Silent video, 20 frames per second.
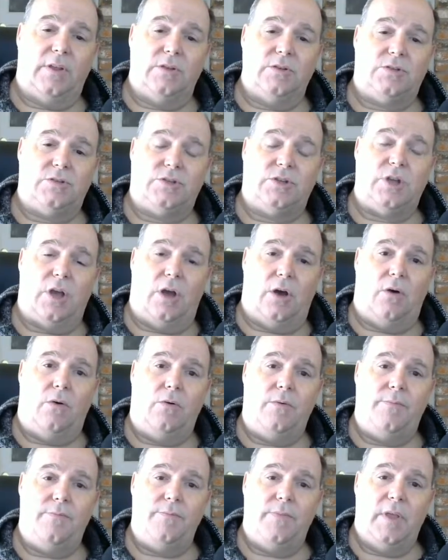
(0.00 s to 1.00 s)

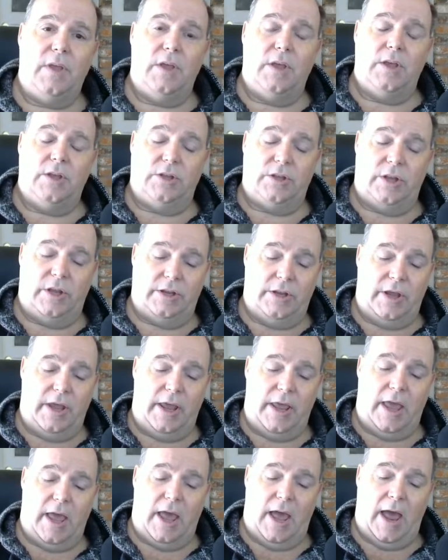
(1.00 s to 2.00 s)
So
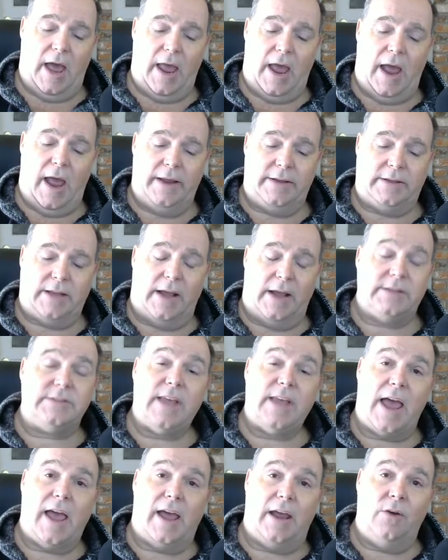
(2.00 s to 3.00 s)
I
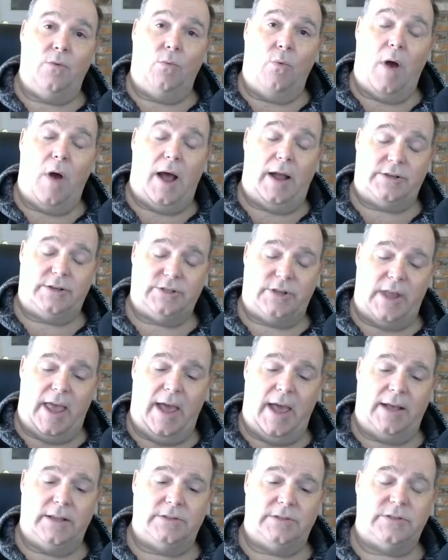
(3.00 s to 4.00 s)
sat and watched
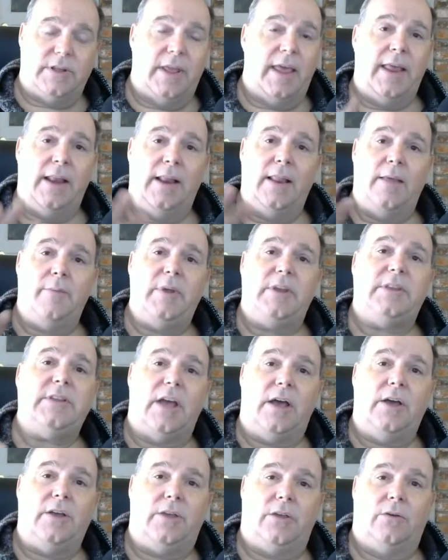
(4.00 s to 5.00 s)
and let me
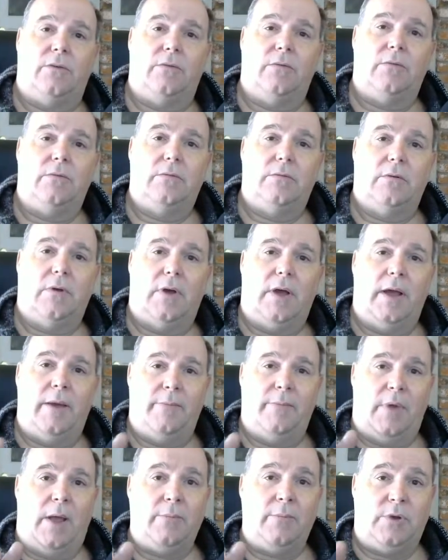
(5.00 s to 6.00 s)
tell you,
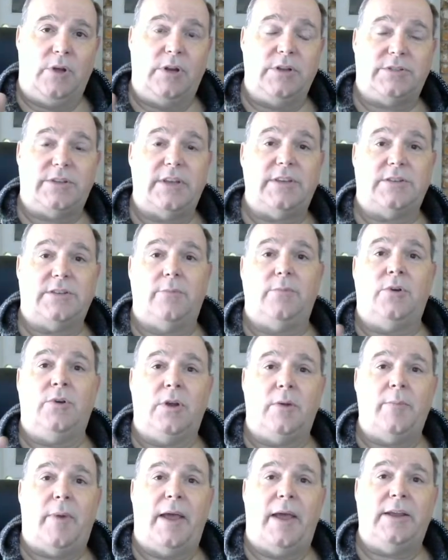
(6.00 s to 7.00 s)
I'm going to say something
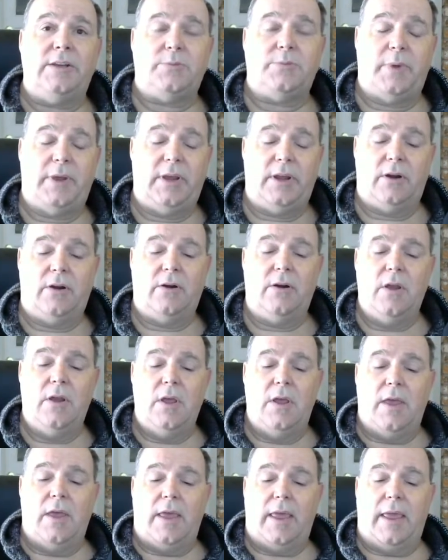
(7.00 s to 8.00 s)
good about HP here,
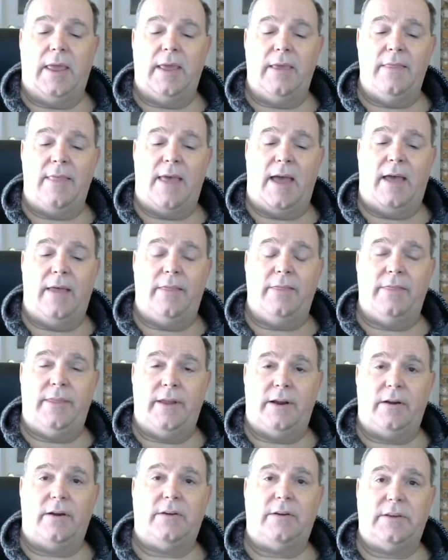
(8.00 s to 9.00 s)
in that
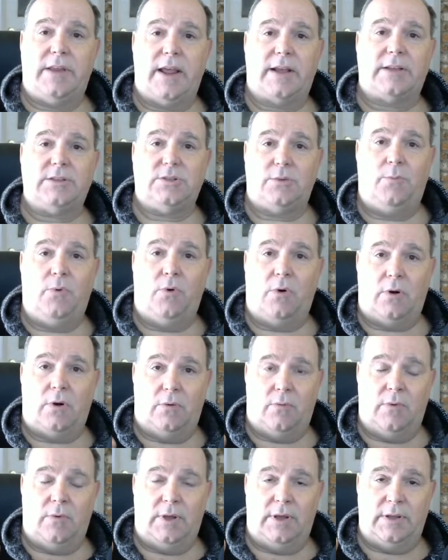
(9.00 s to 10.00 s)
their tech
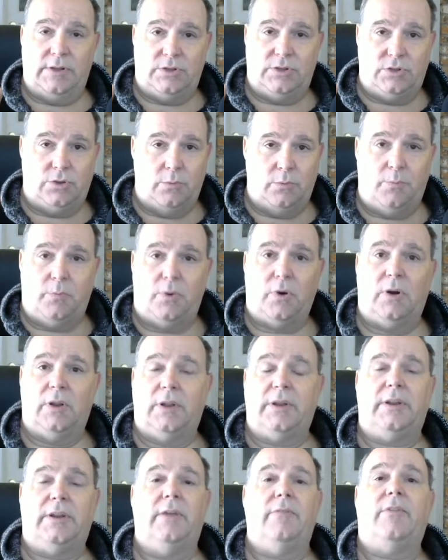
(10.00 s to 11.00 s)
support was
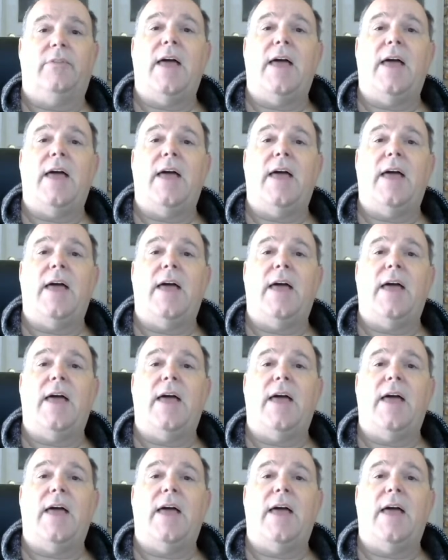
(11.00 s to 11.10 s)
superlative.